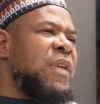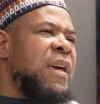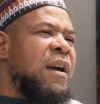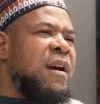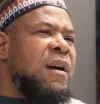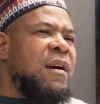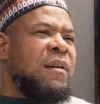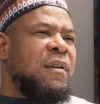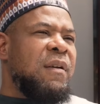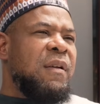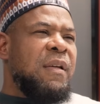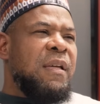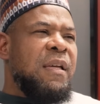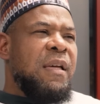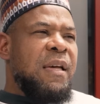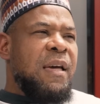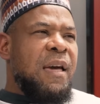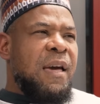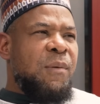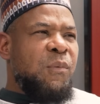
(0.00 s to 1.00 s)
there,
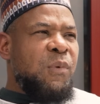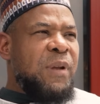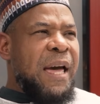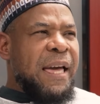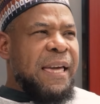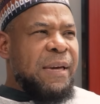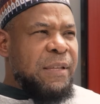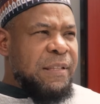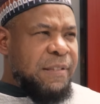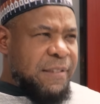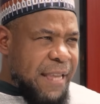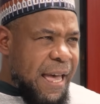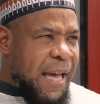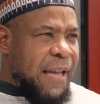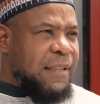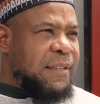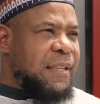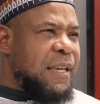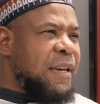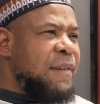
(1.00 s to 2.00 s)
and when I
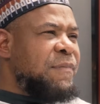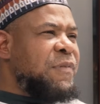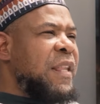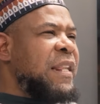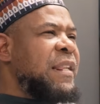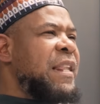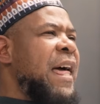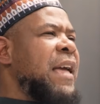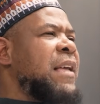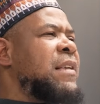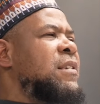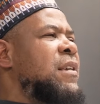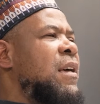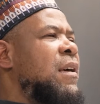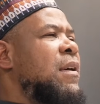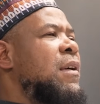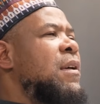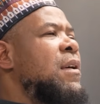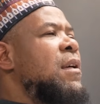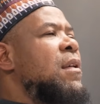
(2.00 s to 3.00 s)
sat to give the
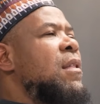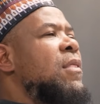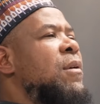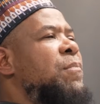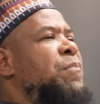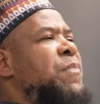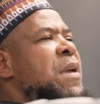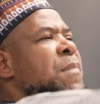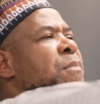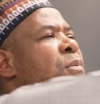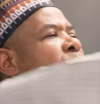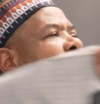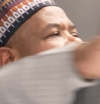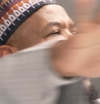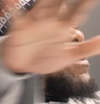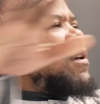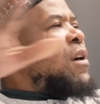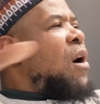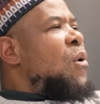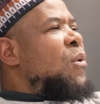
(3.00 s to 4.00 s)
lecture, the people were
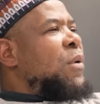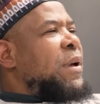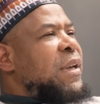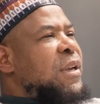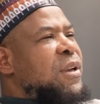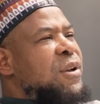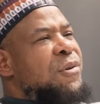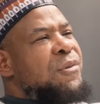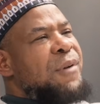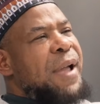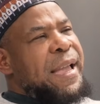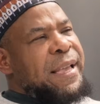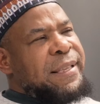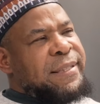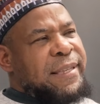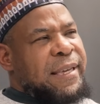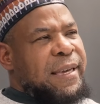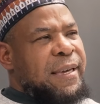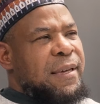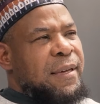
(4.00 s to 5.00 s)
going
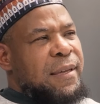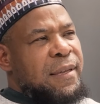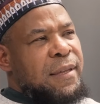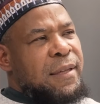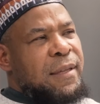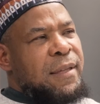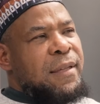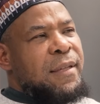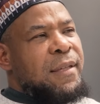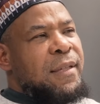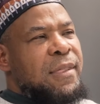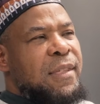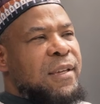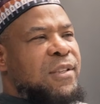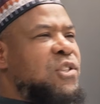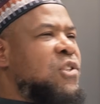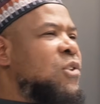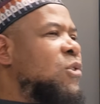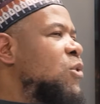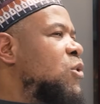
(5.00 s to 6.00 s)
crazy. The
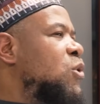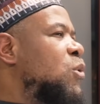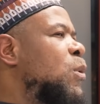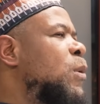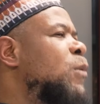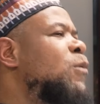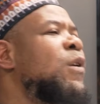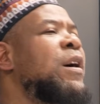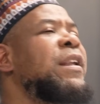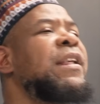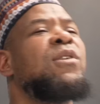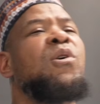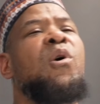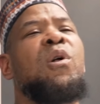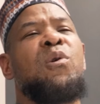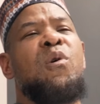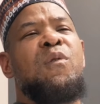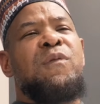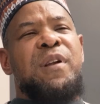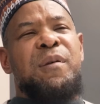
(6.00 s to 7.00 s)
children were running
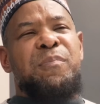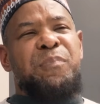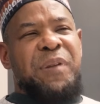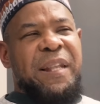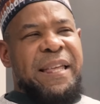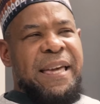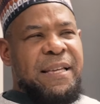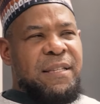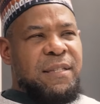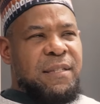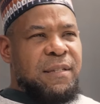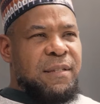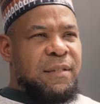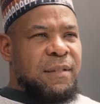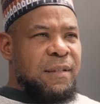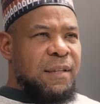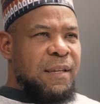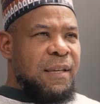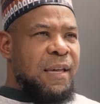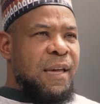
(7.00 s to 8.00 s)
all over the place.
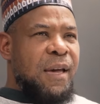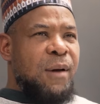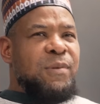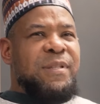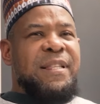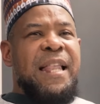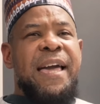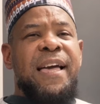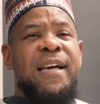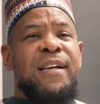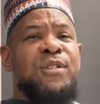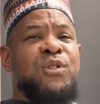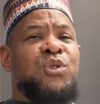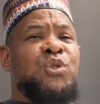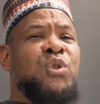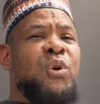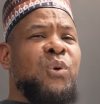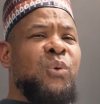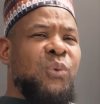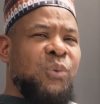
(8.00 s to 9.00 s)
It was like a
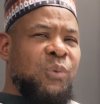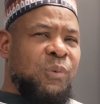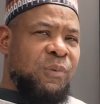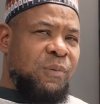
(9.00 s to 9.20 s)
zoo.